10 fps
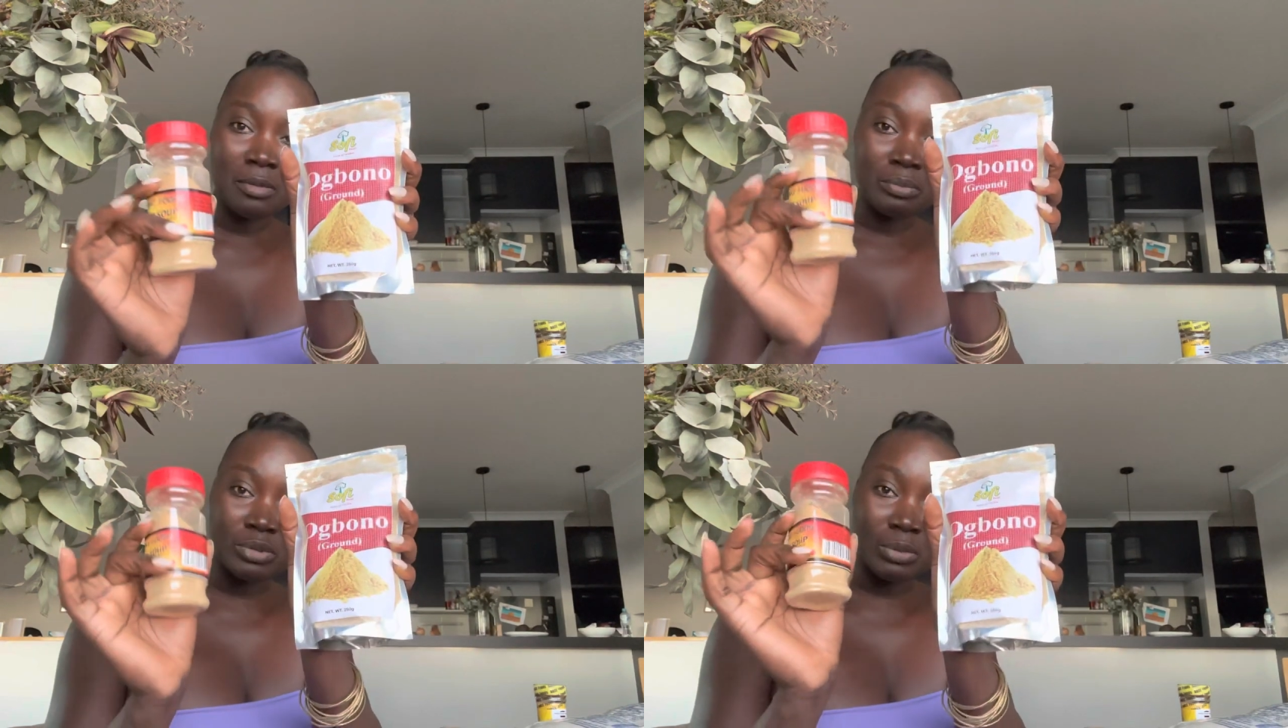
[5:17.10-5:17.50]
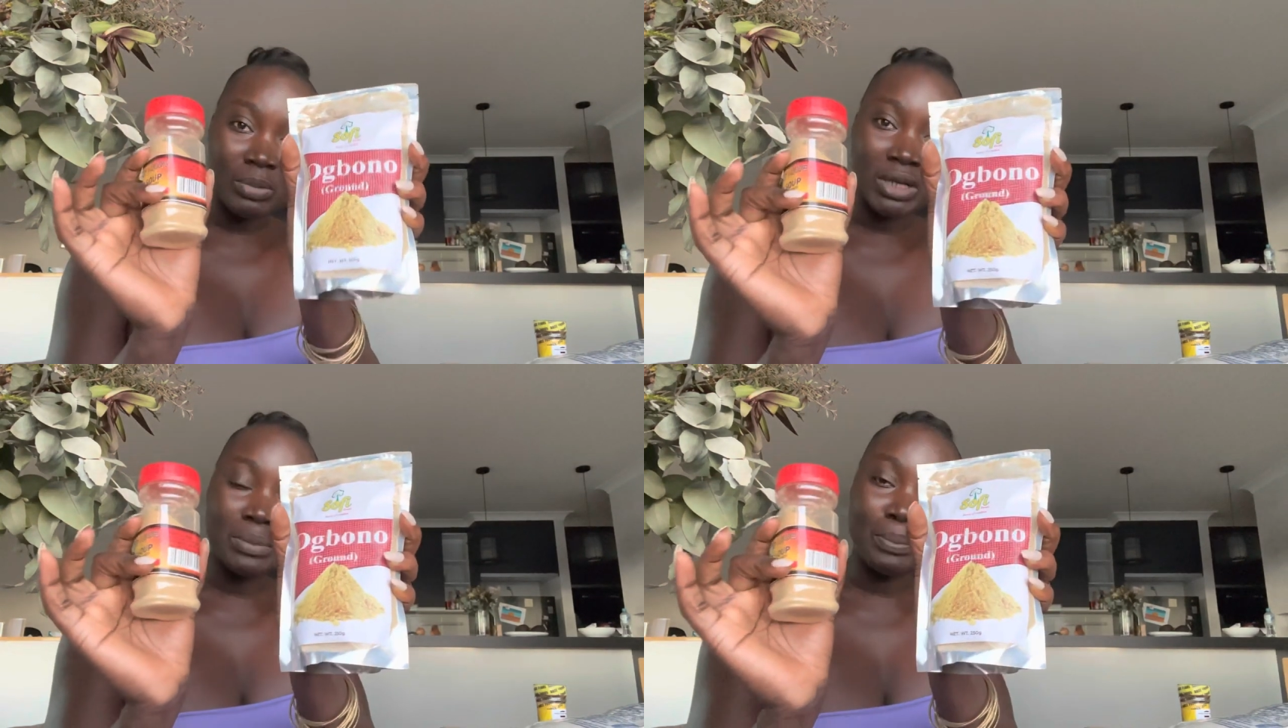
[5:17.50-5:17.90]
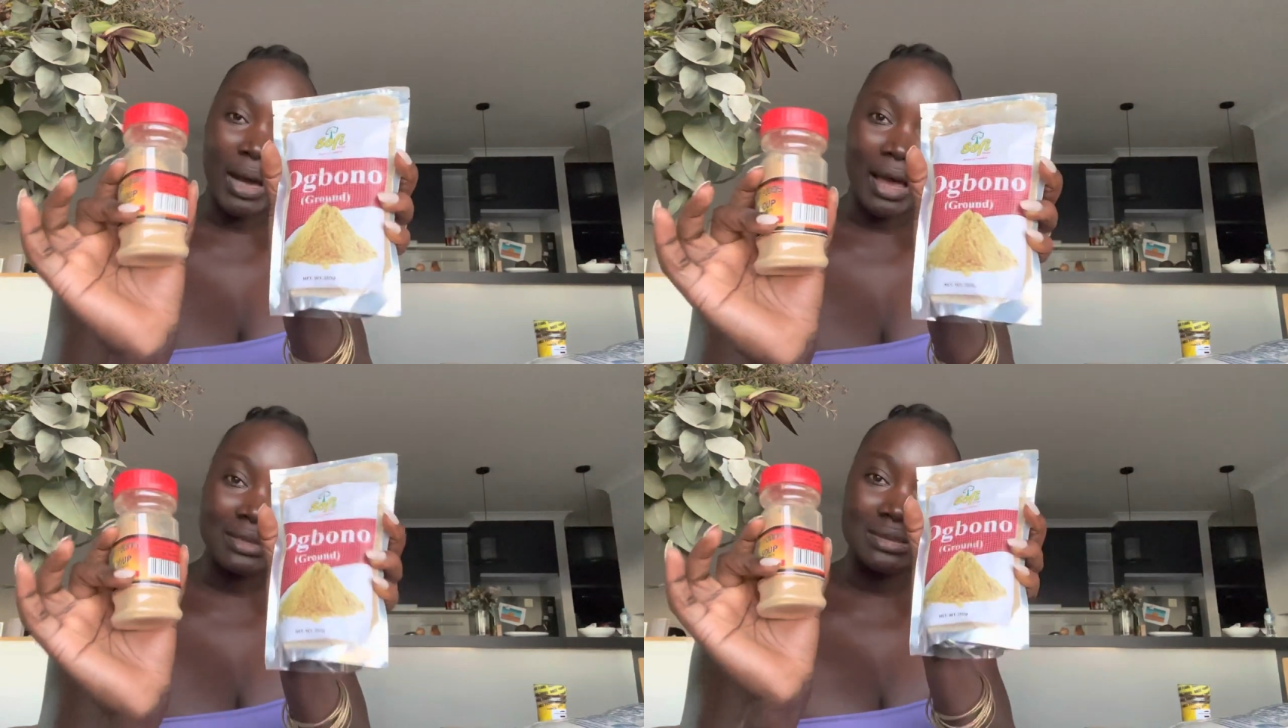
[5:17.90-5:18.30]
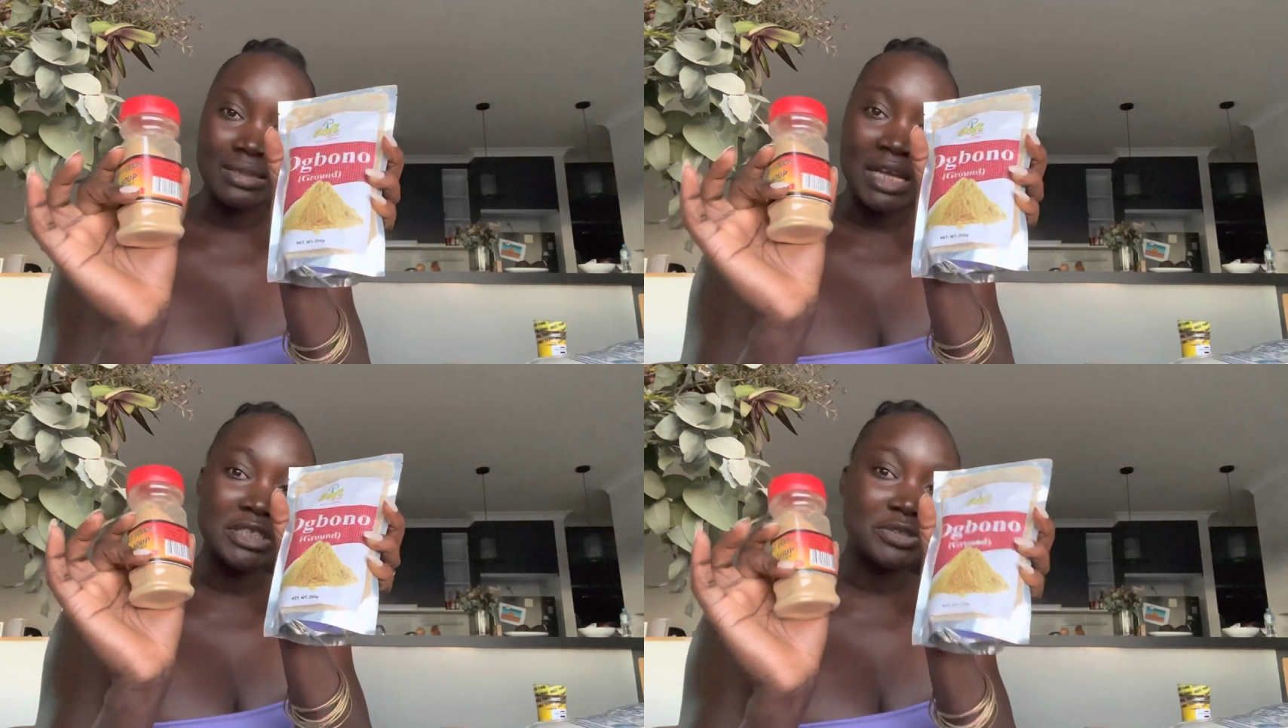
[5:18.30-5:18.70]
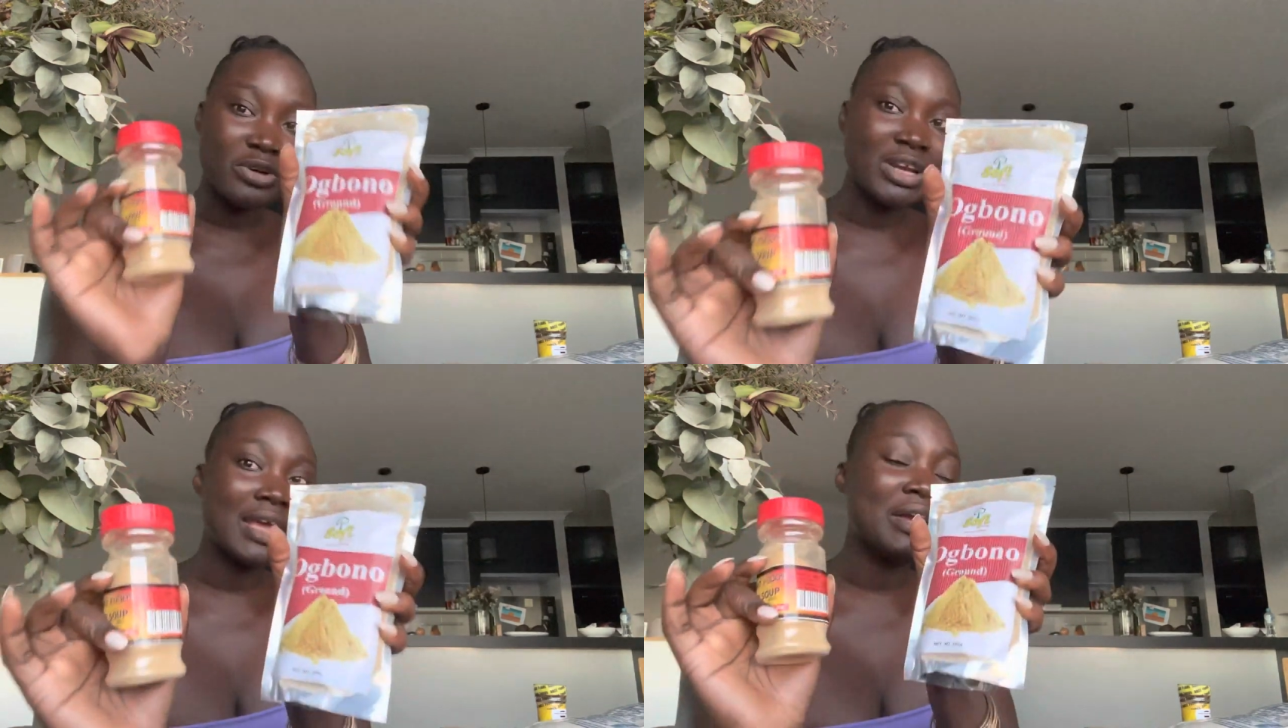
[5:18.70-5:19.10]
properly packed
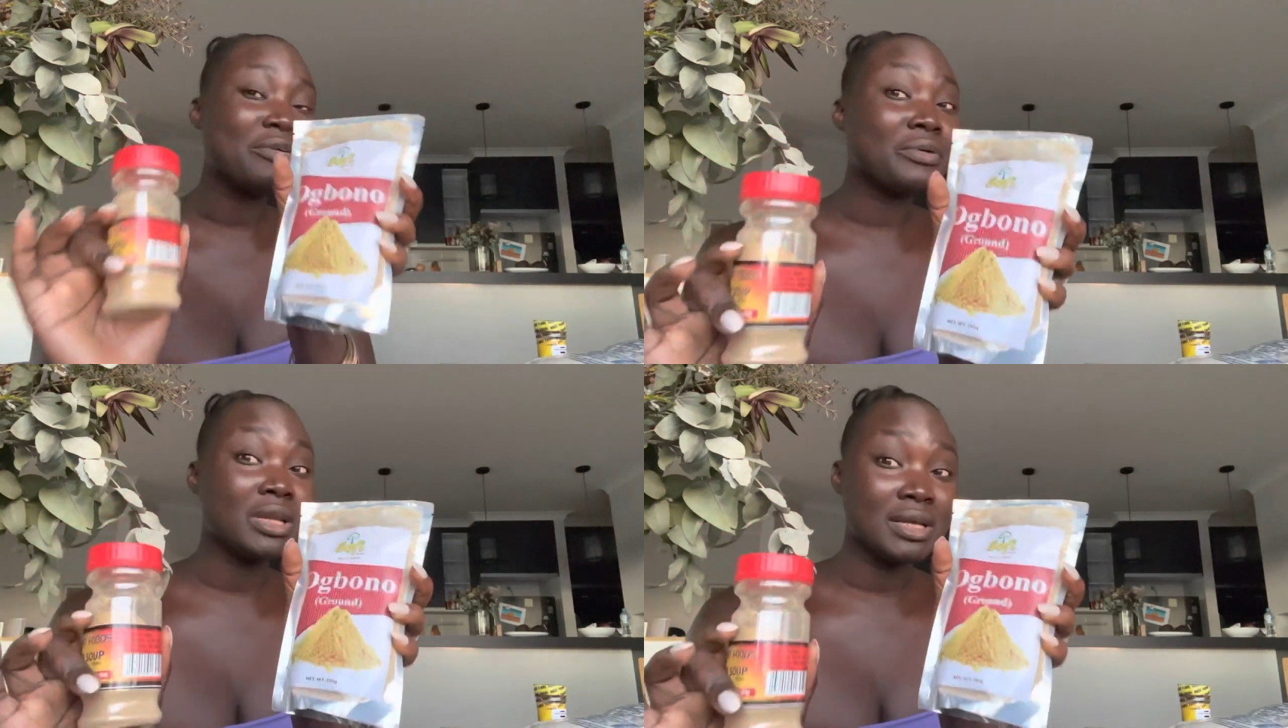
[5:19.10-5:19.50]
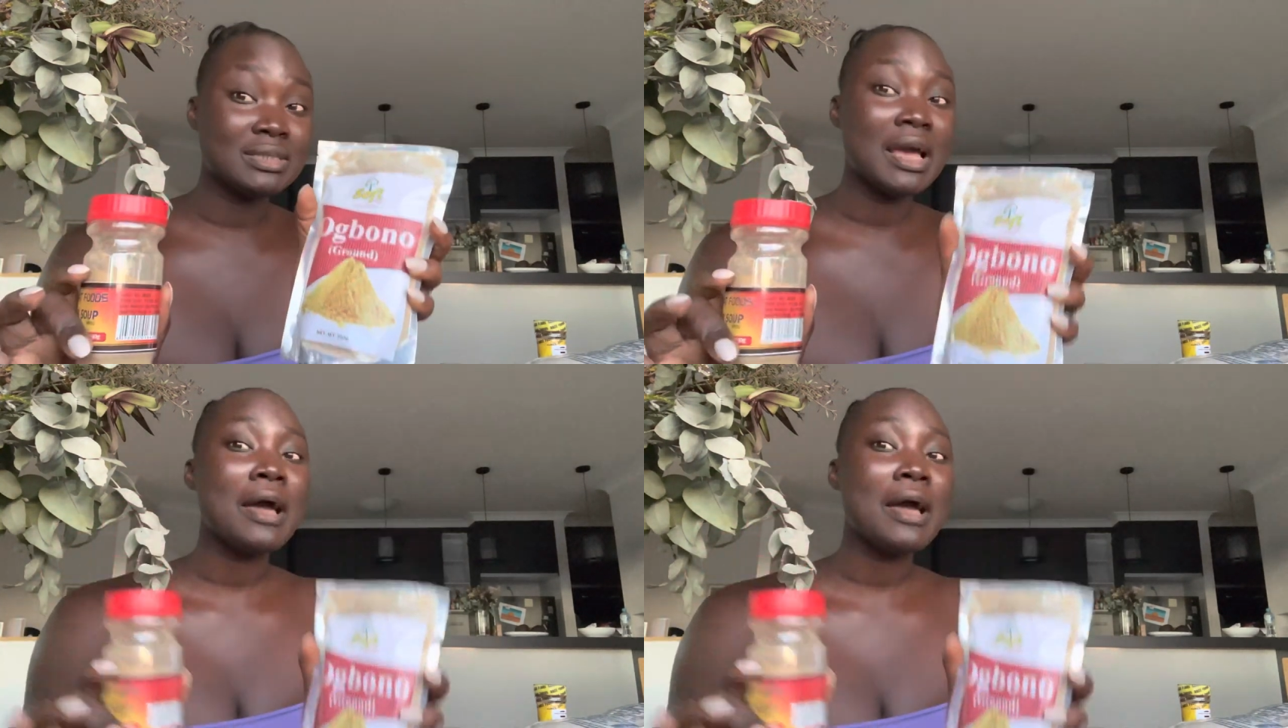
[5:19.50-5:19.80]
Nigerian ingredients.